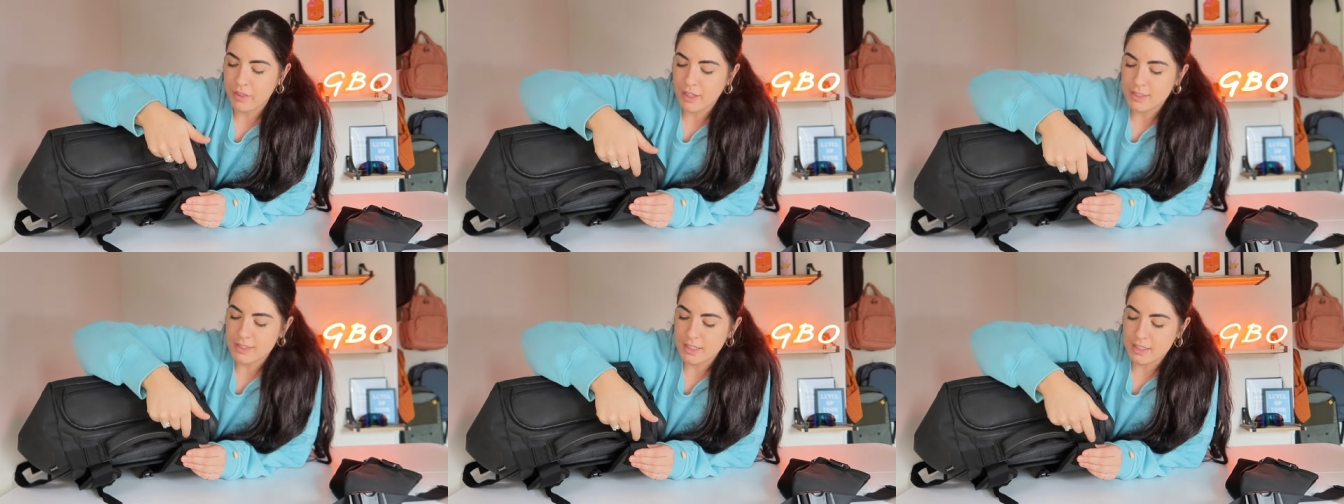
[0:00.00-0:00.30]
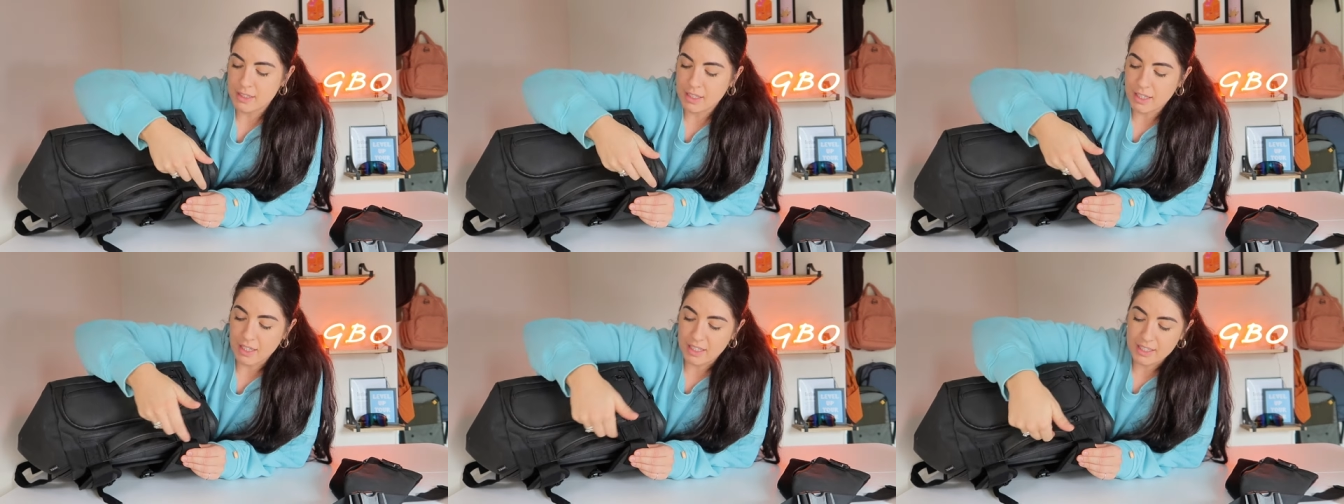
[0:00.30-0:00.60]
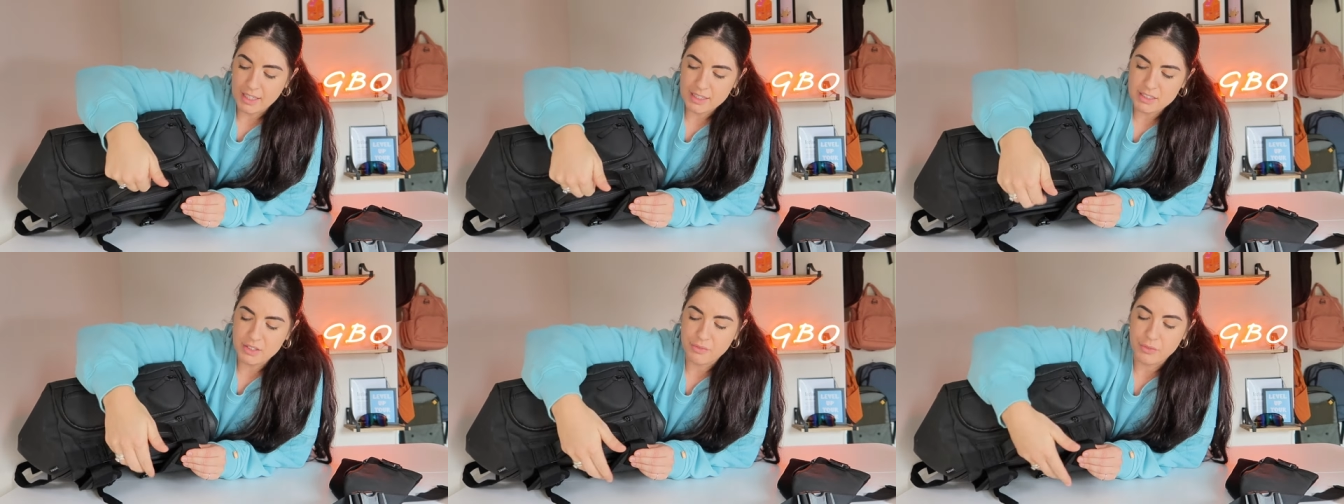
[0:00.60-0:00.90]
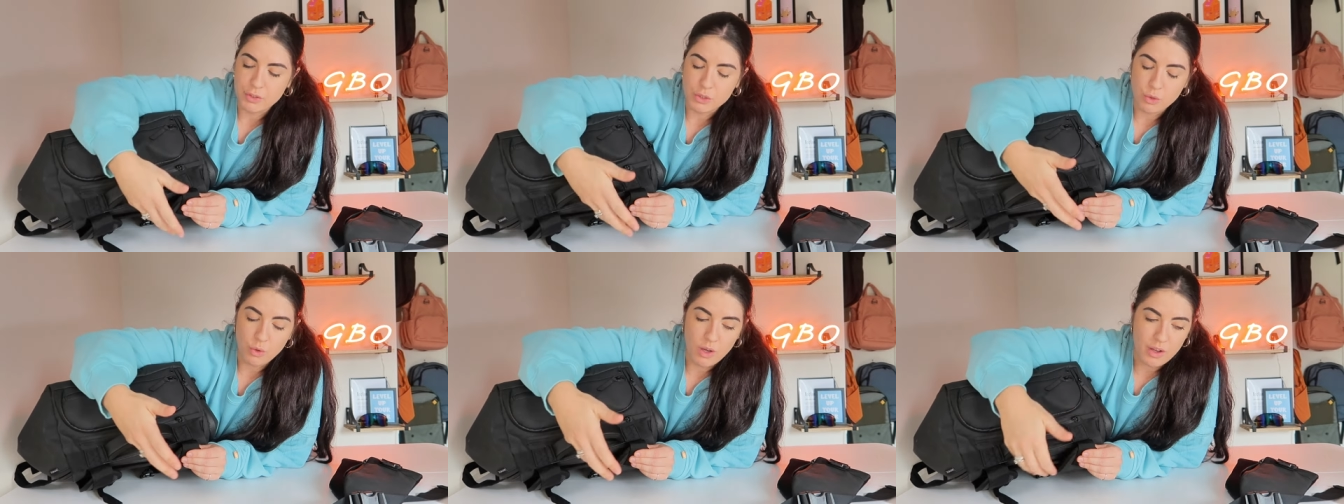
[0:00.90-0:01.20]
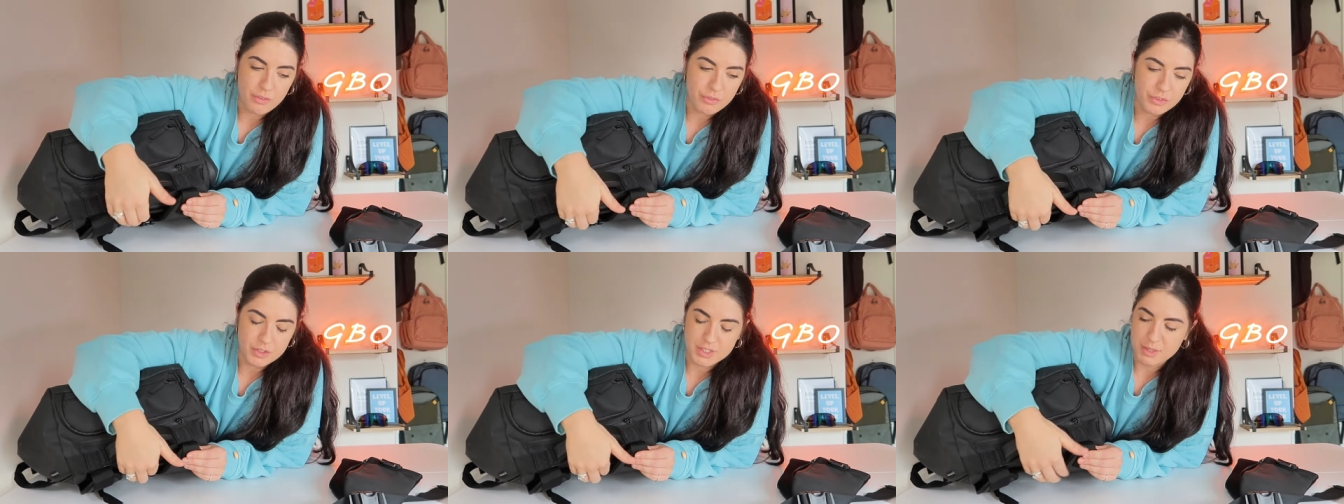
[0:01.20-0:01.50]
and things like that I guess if you don't
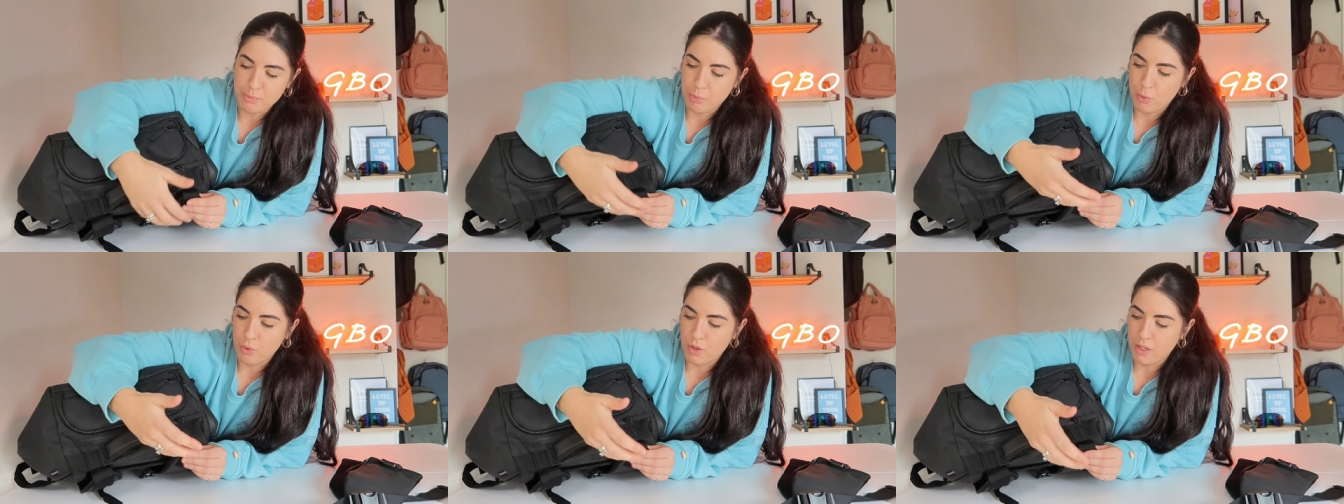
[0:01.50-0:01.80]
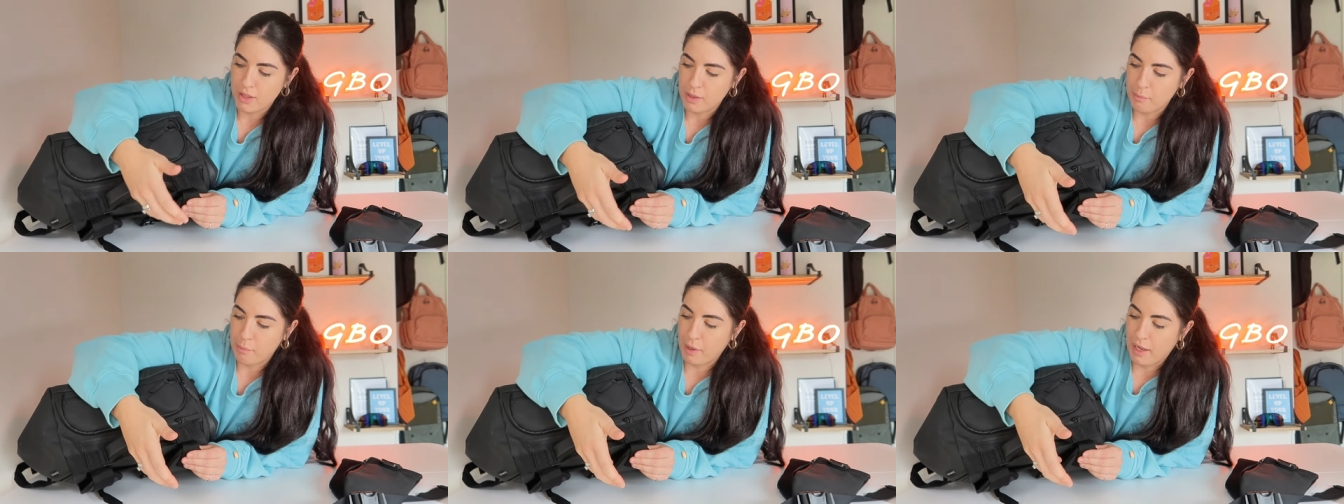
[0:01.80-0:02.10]
have the support in the